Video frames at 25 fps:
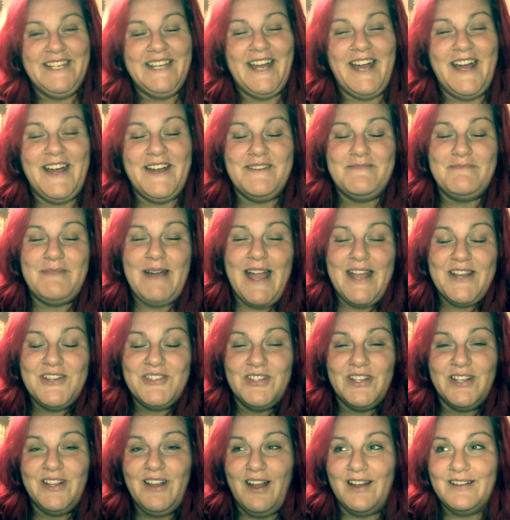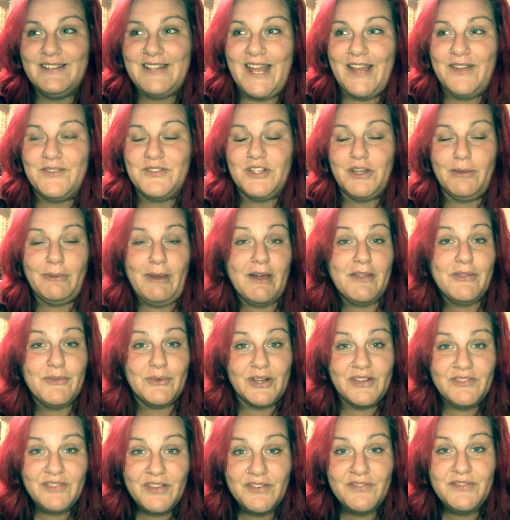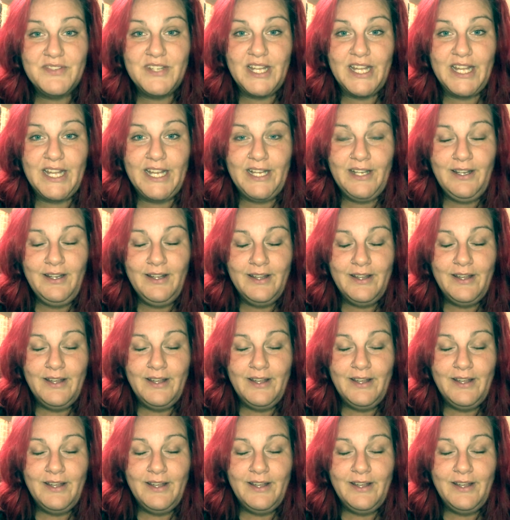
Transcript: Actually got down to about 315